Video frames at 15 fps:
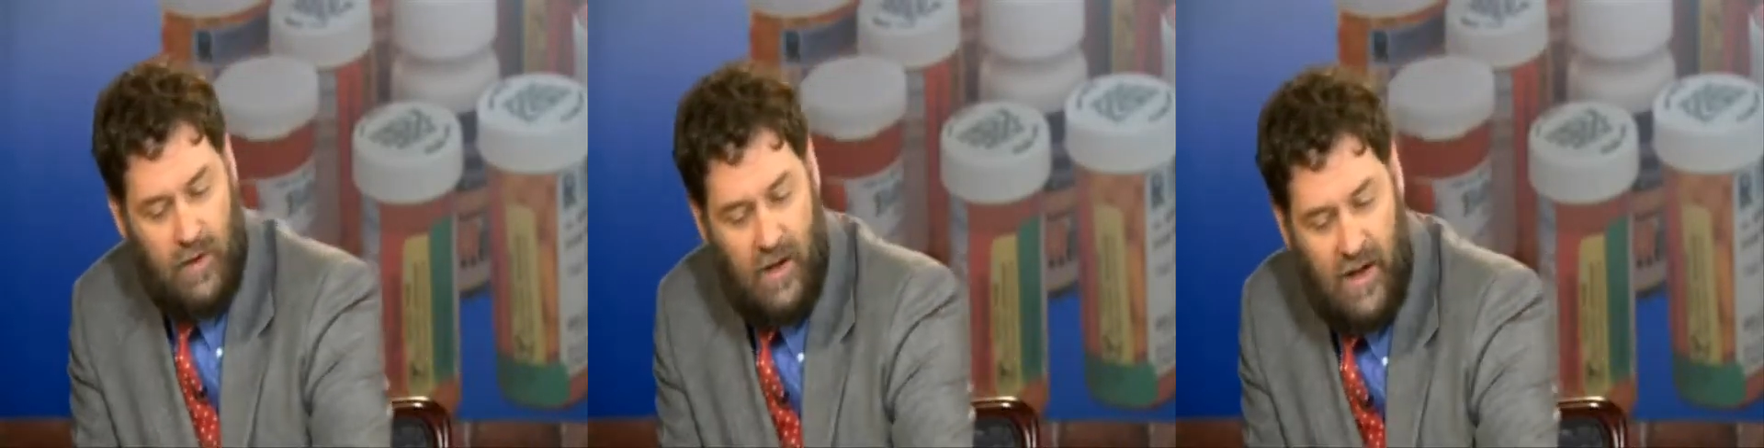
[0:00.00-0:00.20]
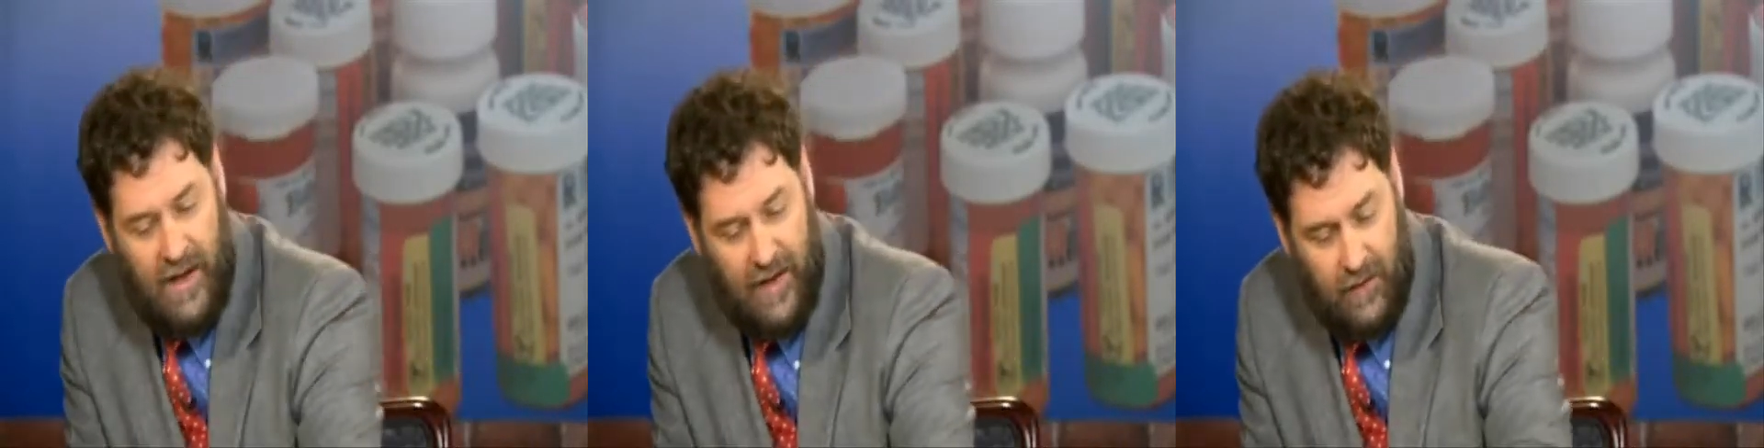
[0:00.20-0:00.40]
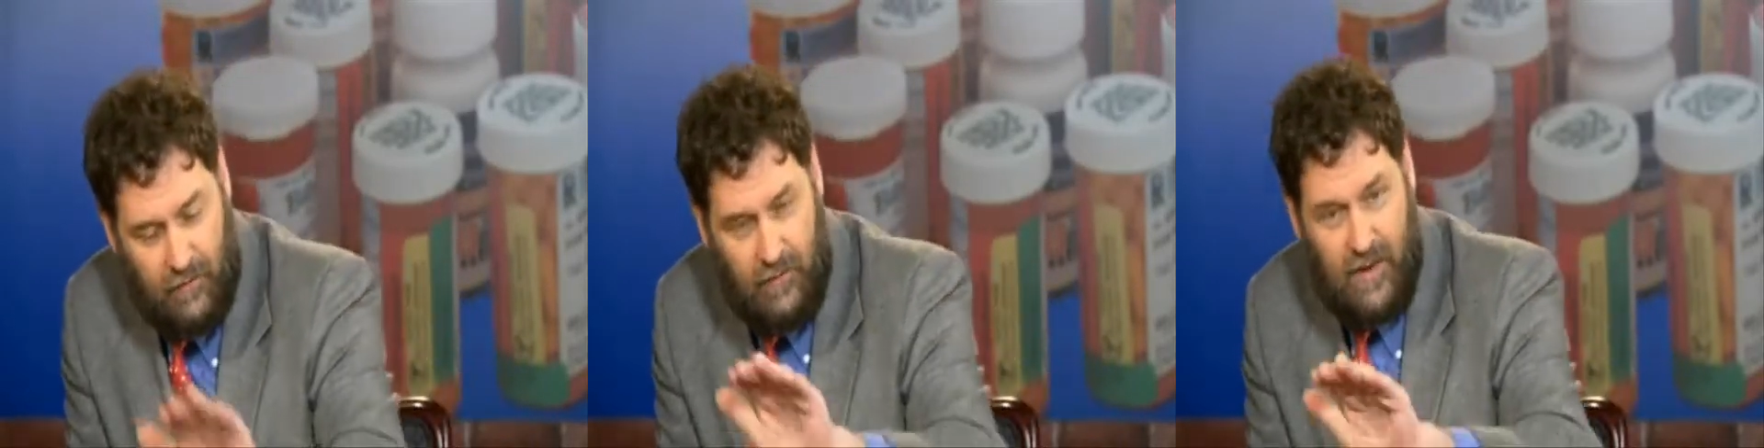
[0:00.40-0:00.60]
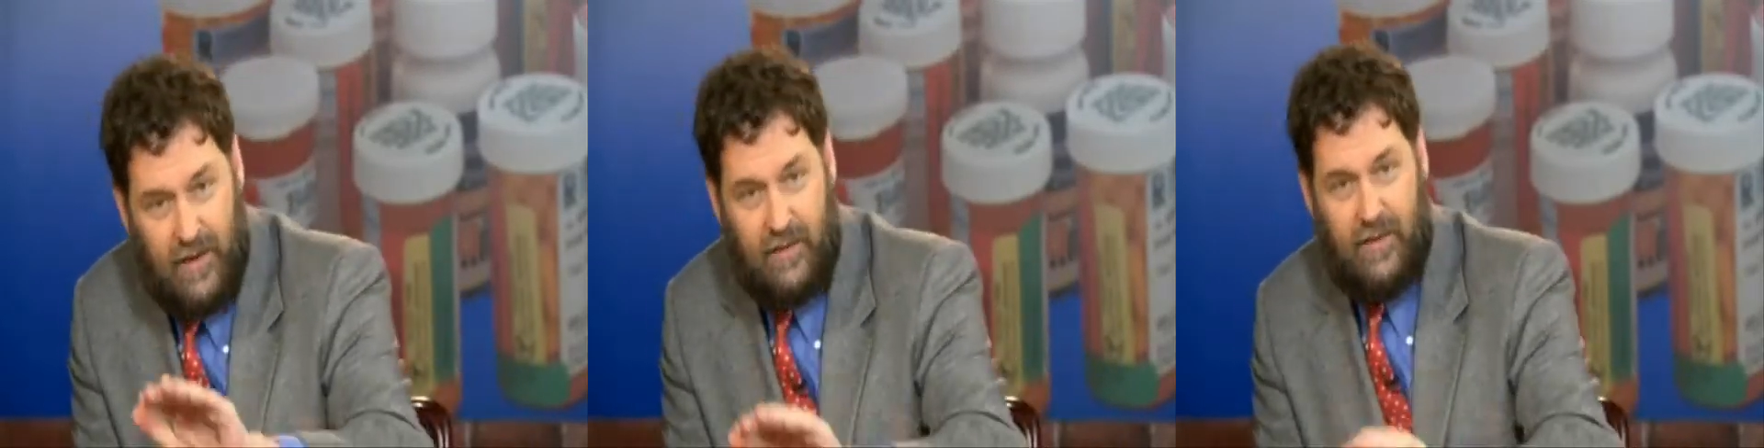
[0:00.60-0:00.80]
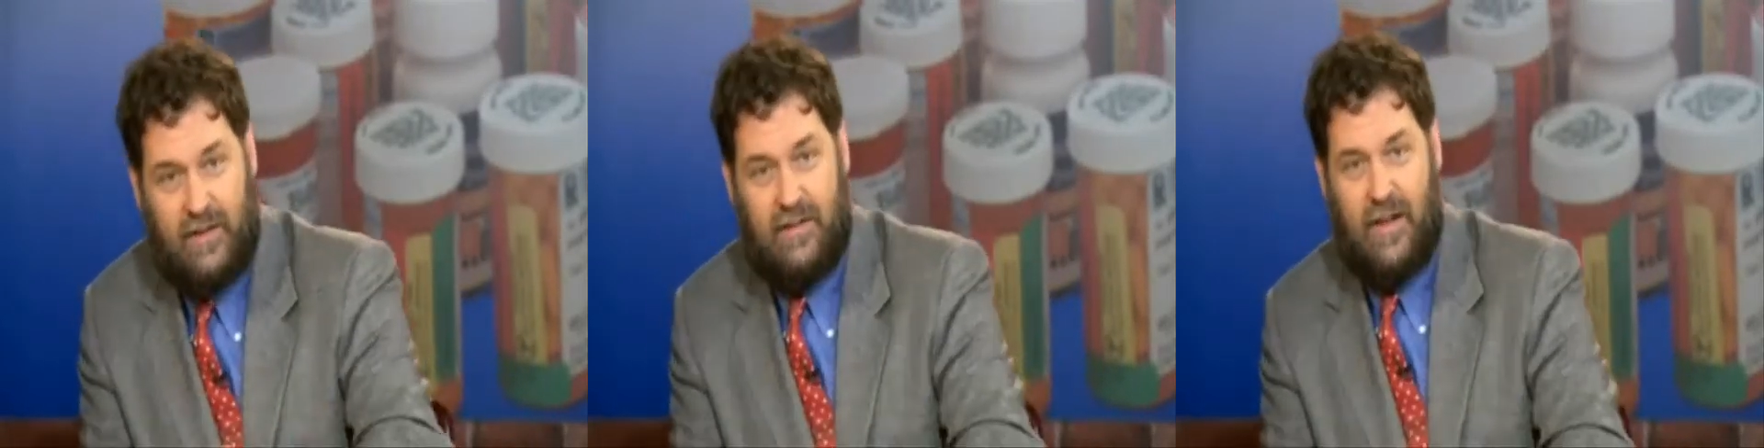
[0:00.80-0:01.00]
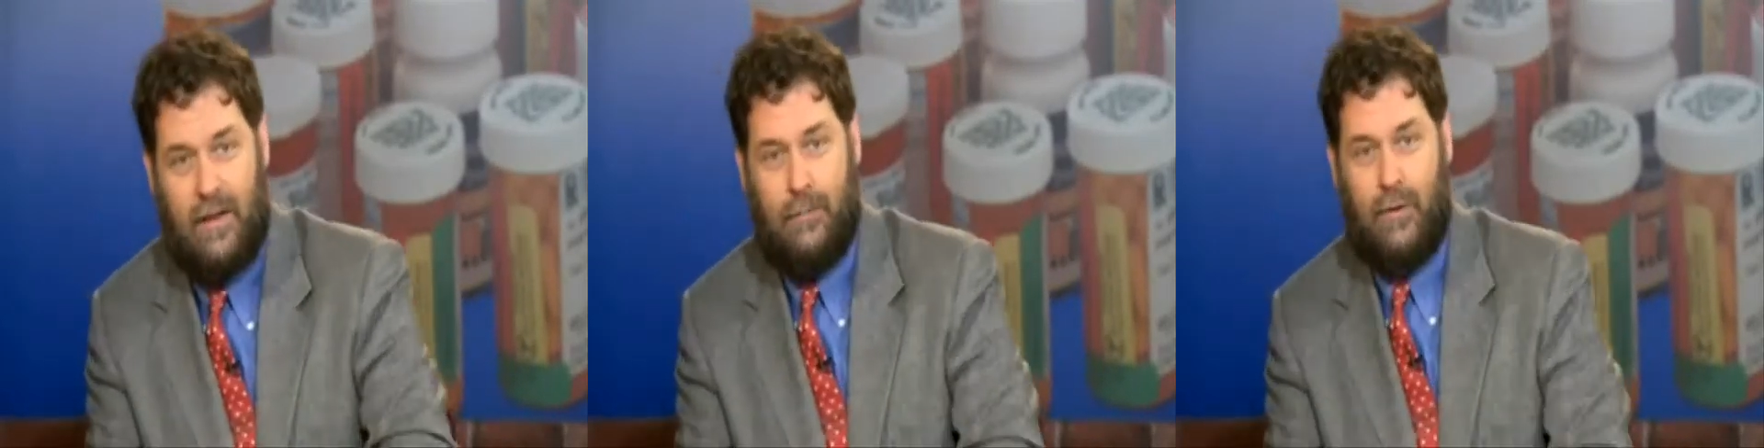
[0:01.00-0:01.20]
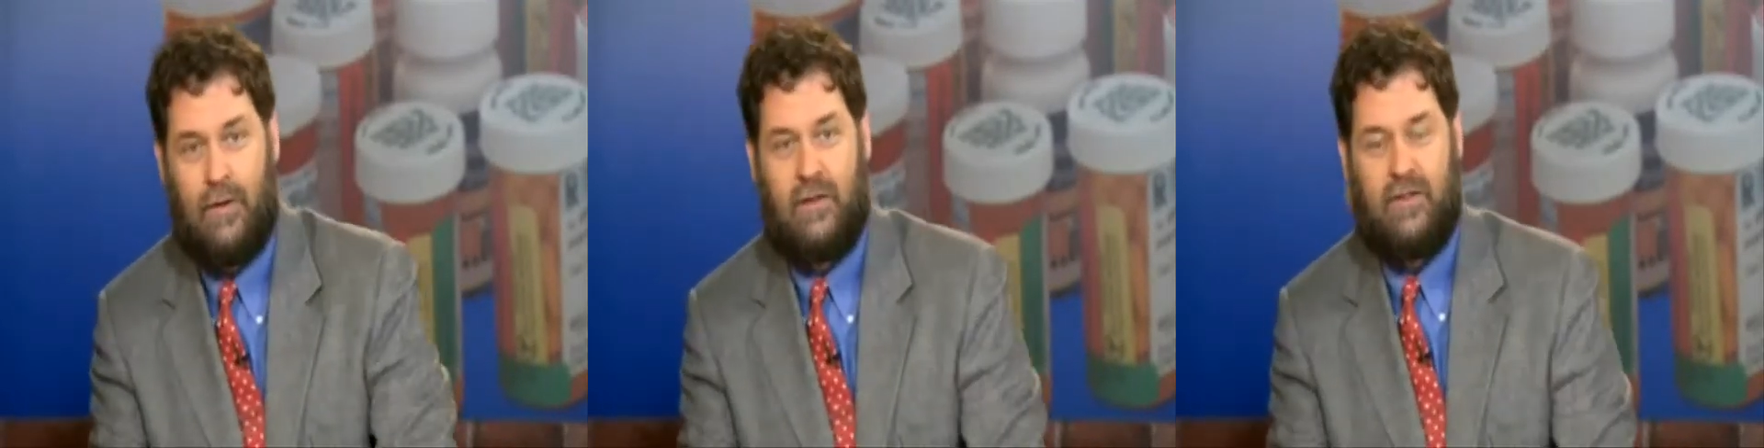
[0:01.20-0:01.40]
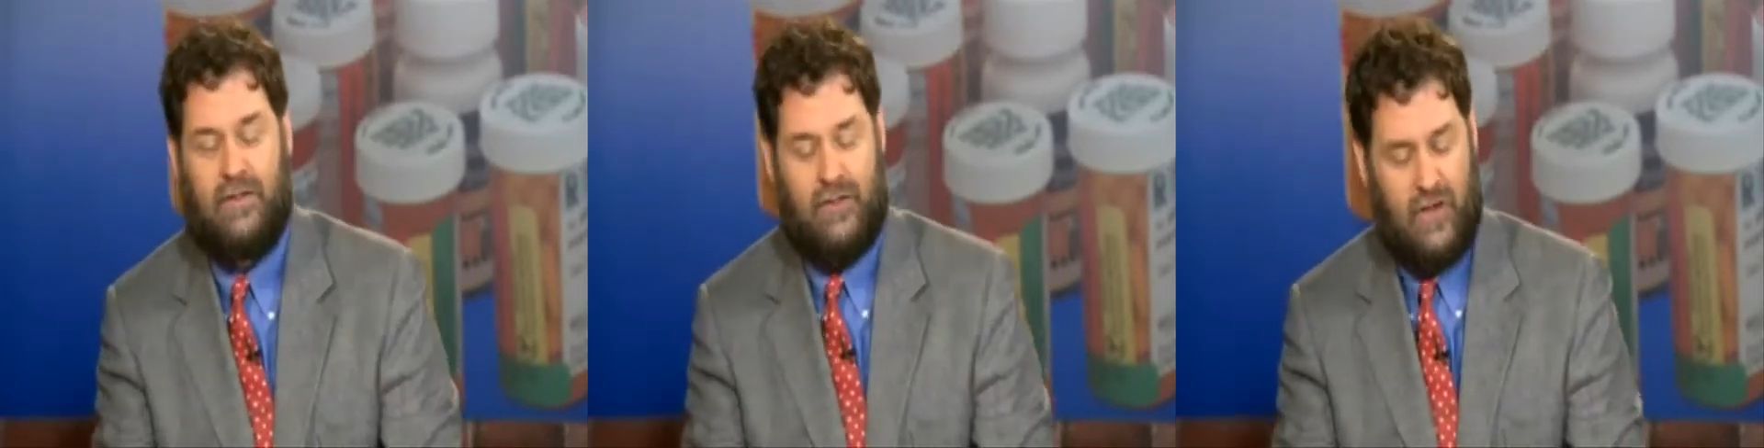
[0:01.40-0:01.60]
lay it right on the
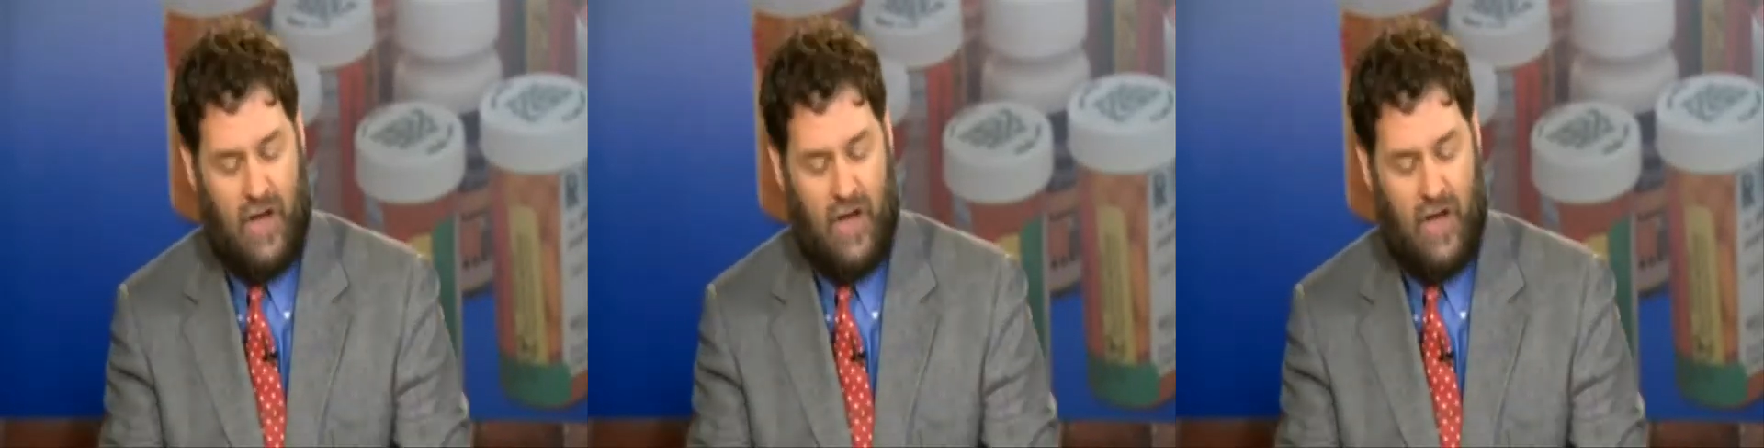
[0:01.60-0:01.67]
table.